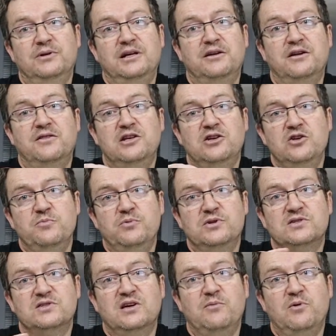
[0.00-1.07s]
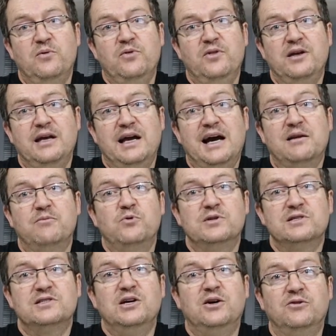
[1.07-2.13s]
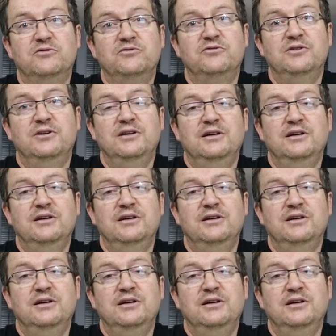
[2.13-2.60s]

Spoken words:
and I think you put some on the animal itself.